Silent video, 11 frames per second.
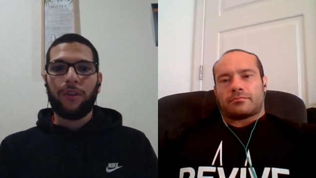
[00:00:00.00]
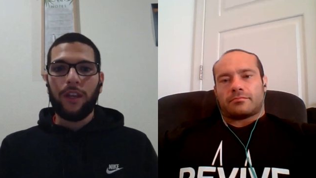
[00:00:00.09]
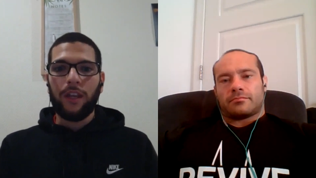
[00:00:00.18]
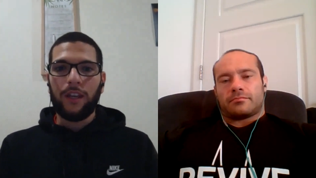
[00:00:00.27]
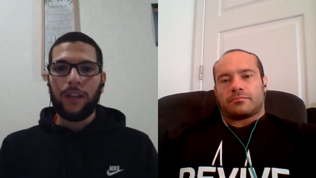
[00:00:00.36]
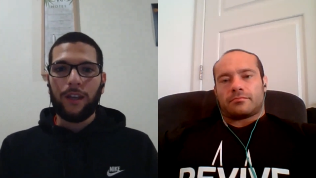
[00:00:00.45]
Speaker 1: with
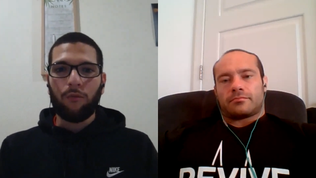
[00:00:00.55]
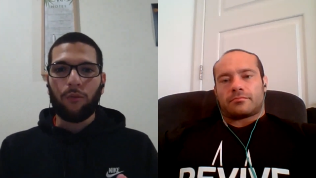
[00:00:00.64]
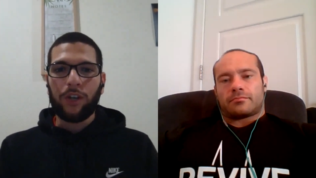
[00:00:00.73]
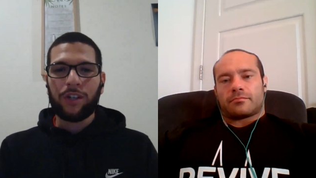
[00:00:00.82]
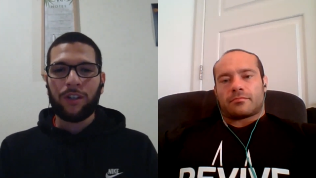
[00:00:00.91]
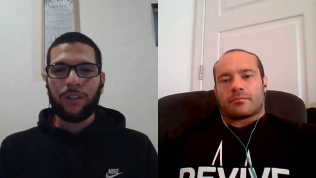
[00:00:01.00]
uh,
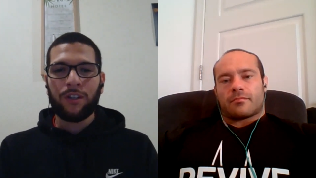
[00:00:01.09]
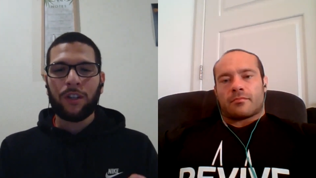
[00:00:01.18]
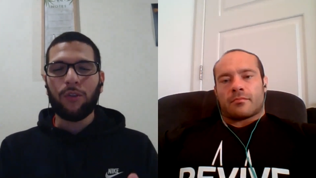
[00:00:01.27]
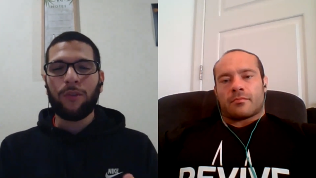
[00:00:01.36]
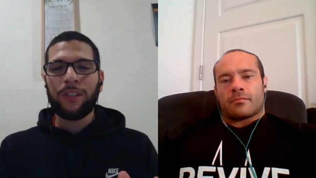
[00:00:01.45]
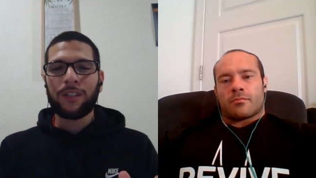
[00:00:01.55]
Russian
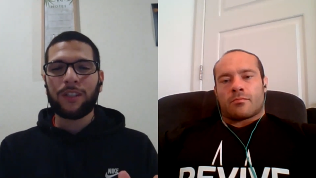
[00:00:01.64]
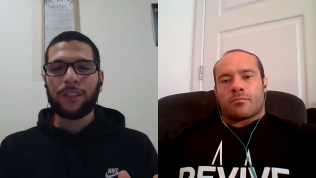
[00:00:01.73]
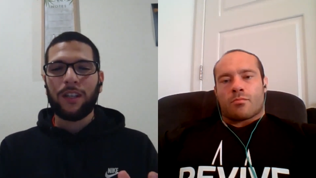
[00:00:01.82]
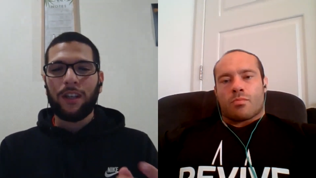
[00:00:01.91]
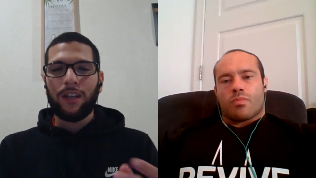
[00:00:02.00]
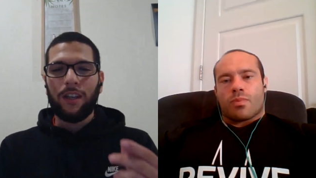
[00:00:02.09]
currents,
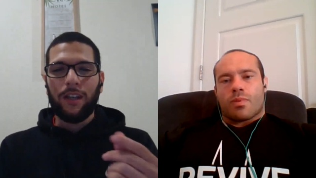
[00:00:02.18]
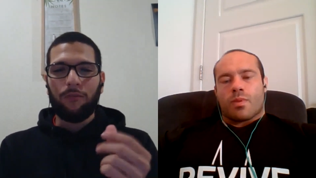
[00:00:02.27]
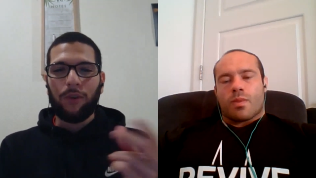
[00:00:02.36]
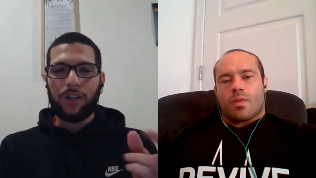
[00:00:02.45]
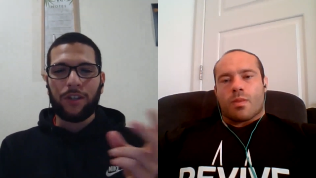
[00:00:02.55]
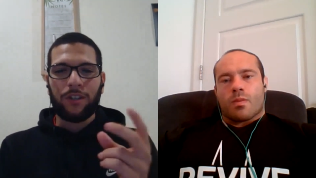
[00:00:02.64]
uh,
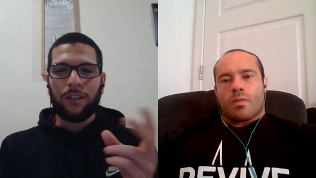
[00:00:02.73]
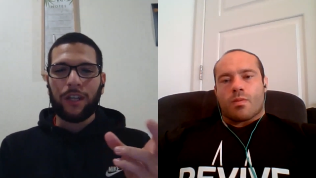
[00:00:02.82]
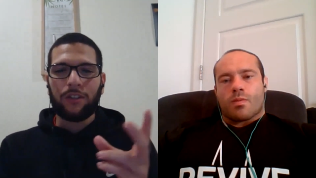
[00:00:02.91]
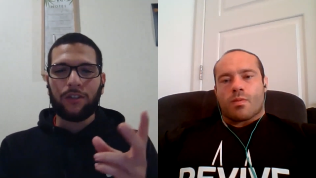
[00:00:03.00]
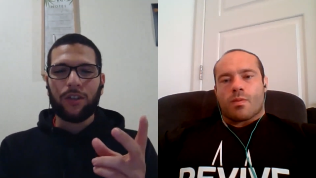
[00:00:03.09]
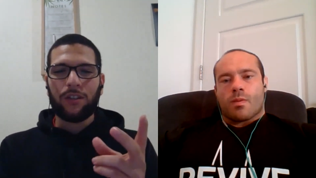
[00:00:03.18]
Russian
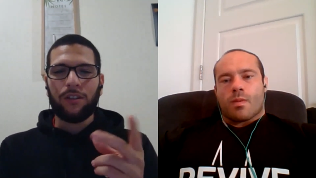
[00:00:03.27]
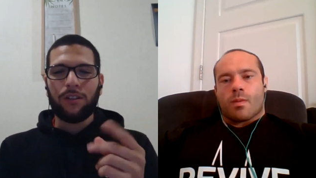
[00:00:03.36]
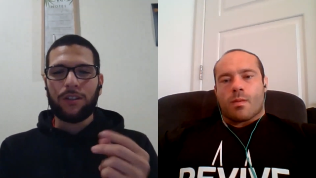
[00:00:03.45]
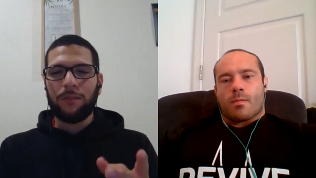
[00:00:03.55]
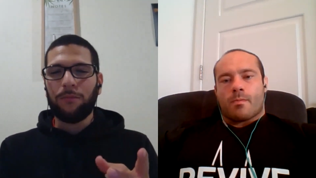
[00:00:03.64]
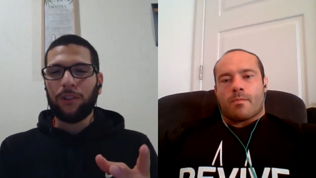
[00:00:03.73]

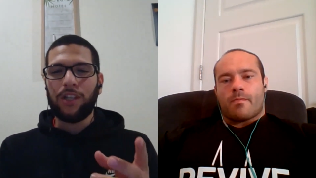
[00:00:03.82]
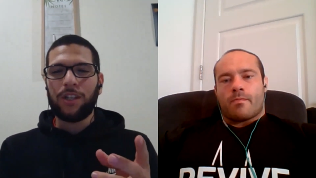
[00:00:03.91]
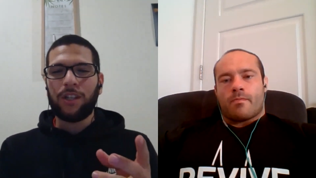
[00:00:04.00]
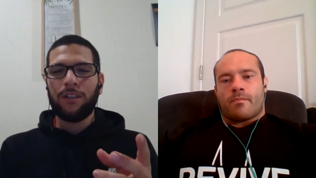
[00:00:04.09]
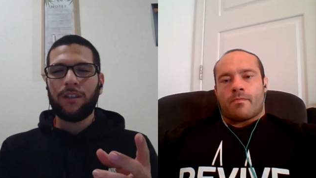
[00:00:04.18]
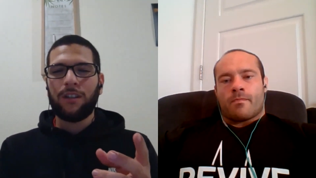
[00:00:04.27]
electrical
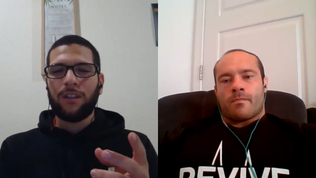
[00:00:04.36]
stimulation.